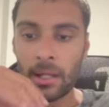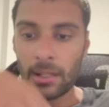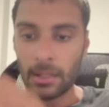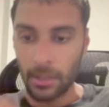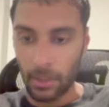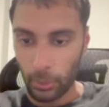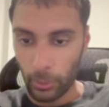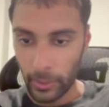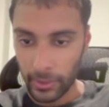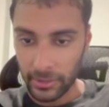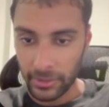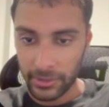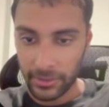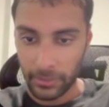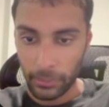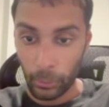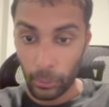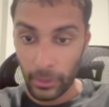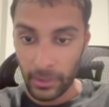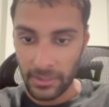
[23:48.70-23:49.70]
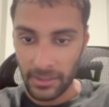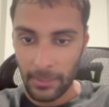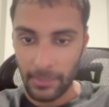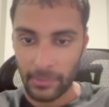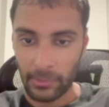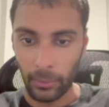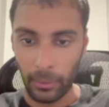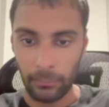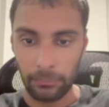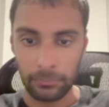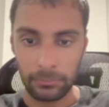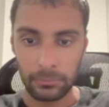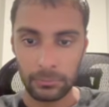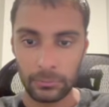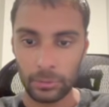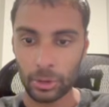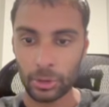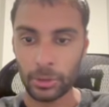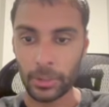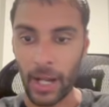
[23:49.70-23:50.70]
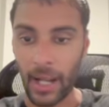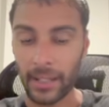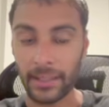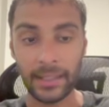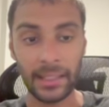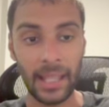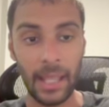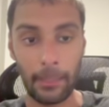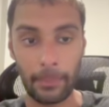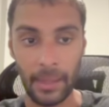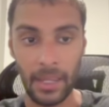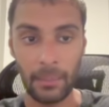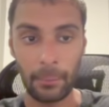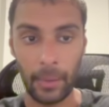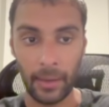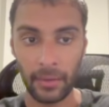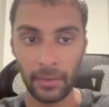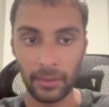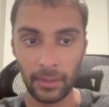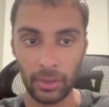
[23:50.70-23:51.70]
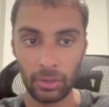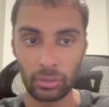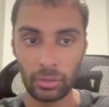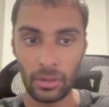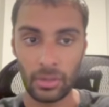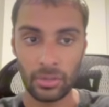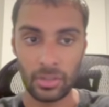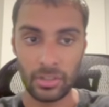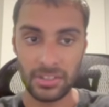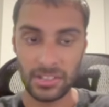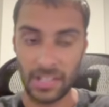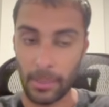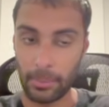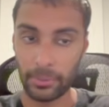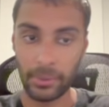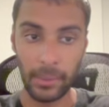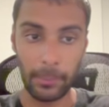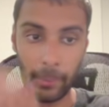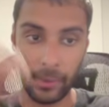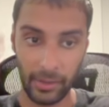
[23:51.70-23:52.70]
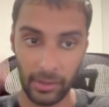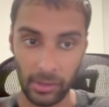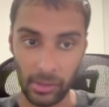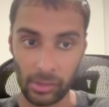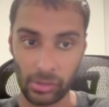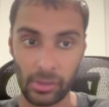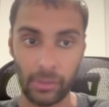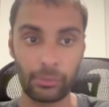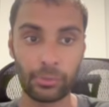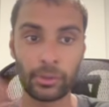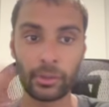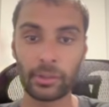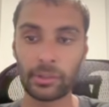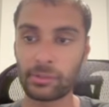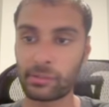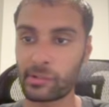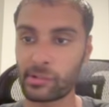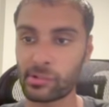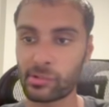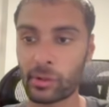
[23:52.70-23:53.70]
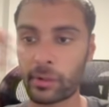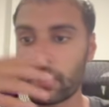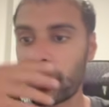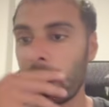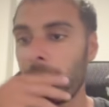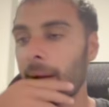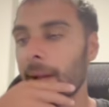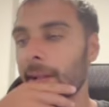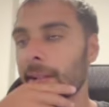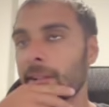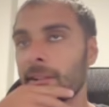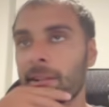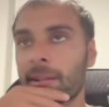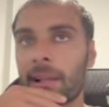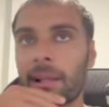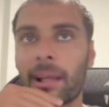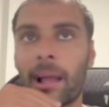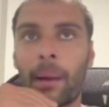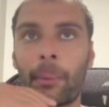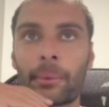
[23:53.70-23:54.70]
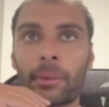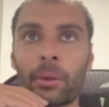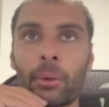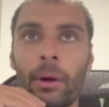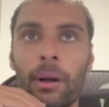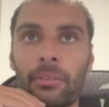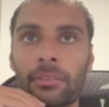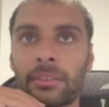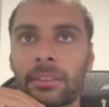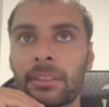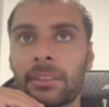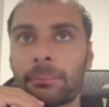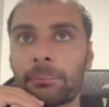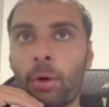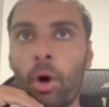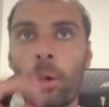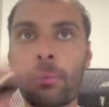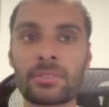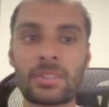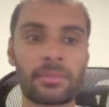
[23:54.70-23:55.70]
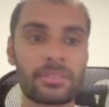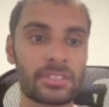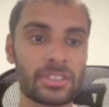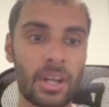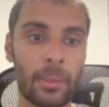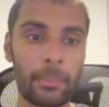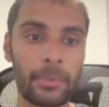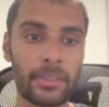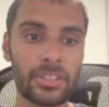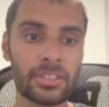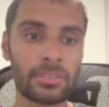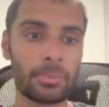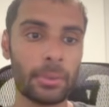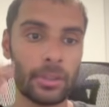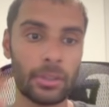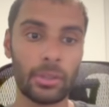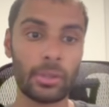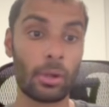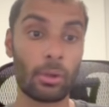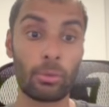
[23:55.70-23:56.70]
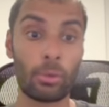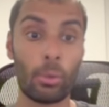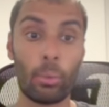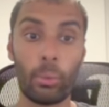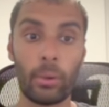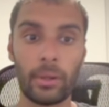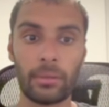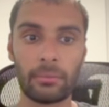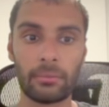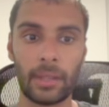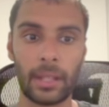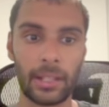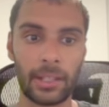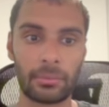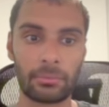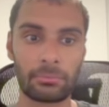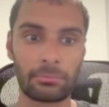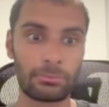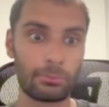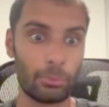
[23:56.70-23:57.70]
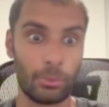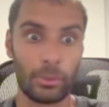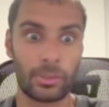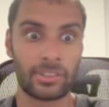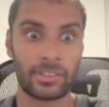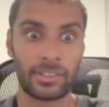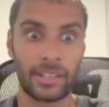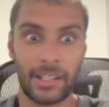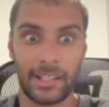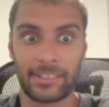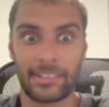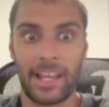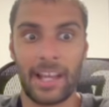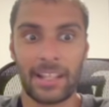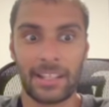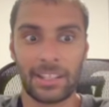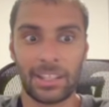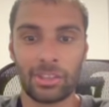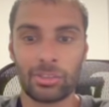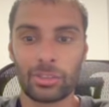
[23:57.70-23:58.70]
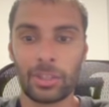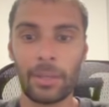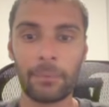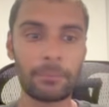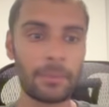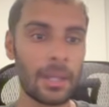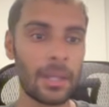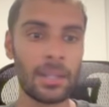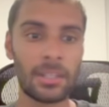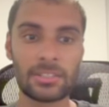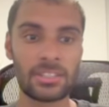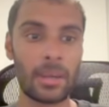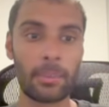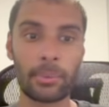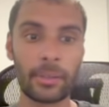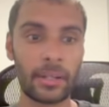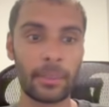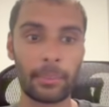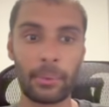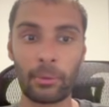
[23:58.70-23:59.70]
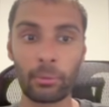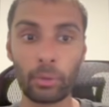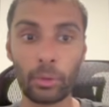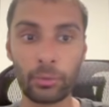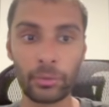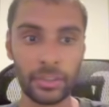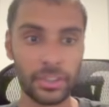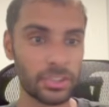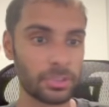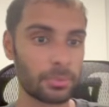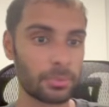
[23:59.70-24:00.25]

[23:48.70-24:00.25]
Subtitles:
quick tip as well: track the campaign by the niche. So separate by the niche. If you're just starting out and you're like, I want to go after home service companies, but you don't know what's your exact niche yet, separate it by roofers, by